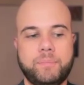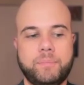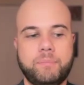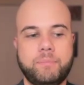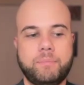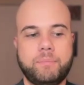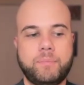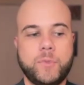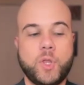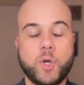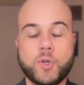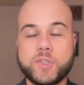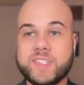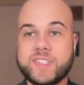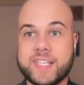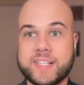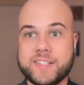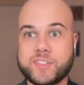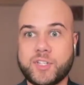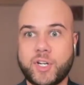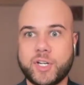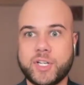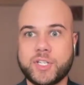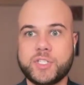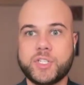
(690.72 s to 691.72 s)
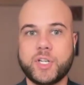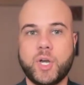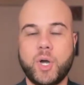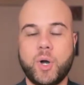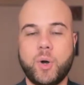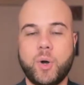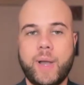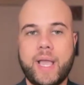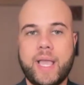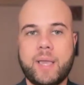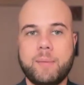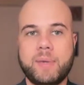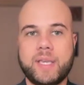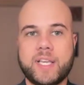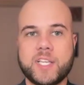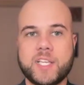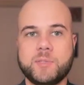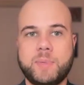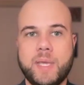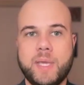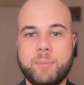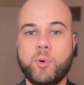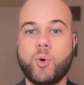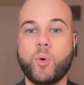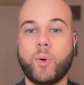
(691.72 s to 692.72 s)
those things started to go away because
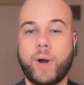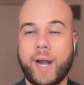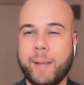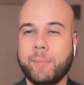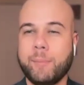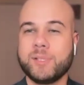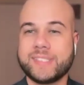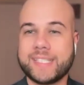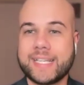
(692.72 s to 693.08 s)
people were able